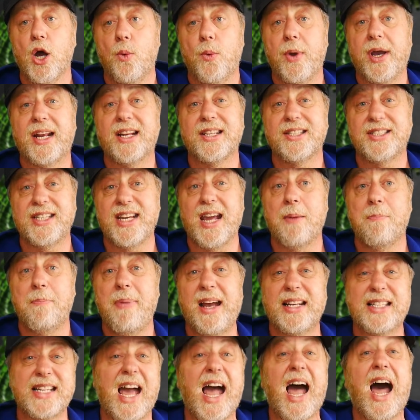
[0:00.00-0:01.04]
we're going to see a
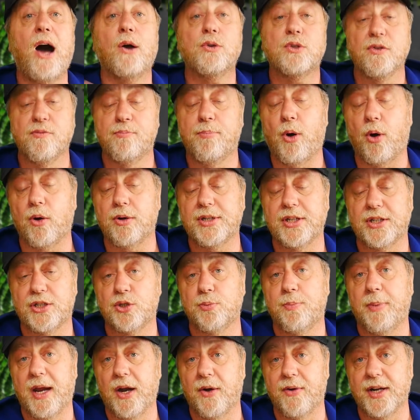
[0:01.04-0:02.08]
better out-of-box
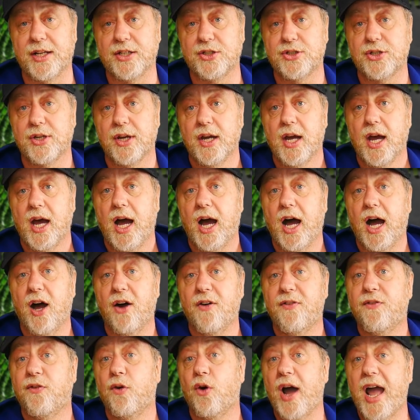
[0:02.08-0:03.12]
experience uh,
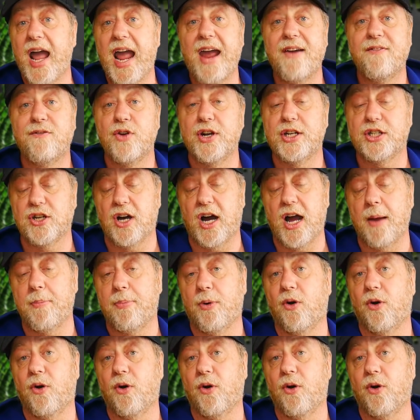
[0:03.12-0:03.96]
for every type